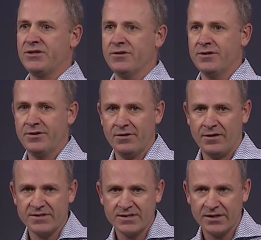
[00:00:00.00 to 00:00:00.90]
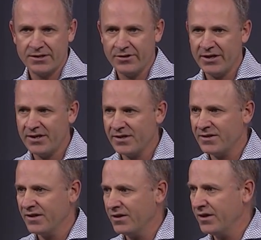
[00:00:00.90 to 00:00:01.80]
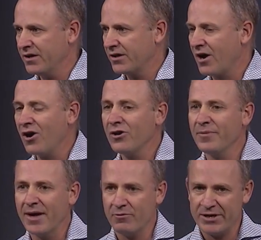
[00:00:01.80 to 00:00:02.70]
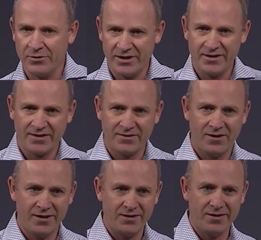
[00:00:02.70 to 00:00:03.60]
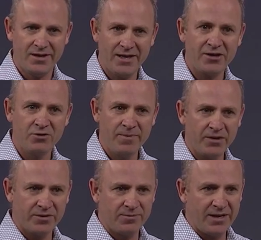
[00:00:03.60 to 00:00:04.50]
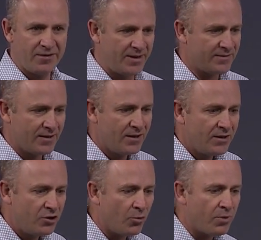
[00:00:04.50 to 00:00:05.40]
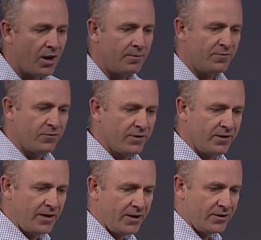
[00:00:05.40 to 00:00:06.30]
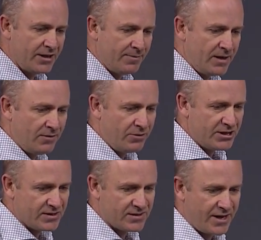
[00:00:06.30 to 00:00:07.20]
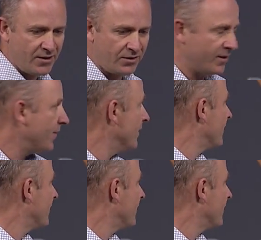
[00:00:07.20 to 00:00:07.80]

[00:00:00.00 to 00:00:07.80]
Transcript: you're, you're all of a sudden you're hitting a, a, a column that we don't index on, and, and that could melt the database. No problem for NRDB. We just scan all the events